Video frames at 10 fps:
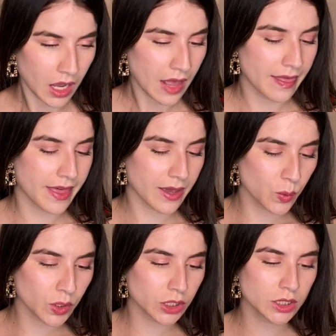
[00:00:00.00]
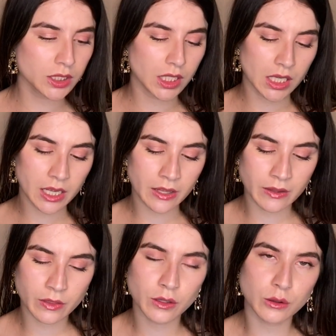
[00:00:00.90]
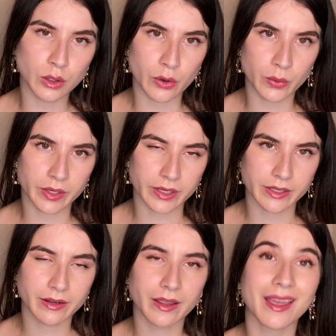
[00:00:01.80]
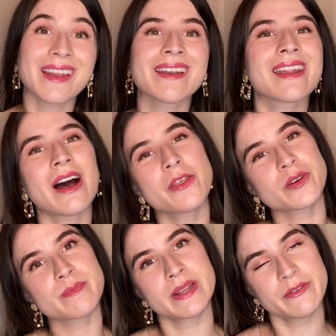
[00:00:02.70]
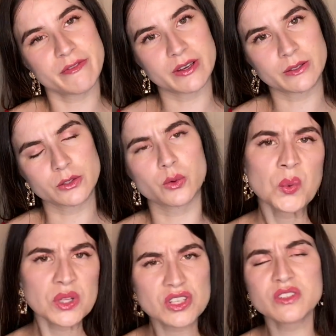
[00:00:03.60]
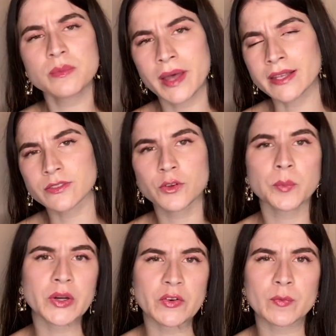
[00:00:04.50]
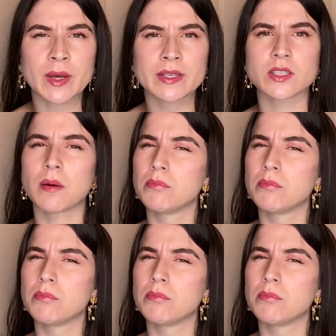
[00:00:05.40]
they were in the low grid and now they're midfield, which is a massive improvement,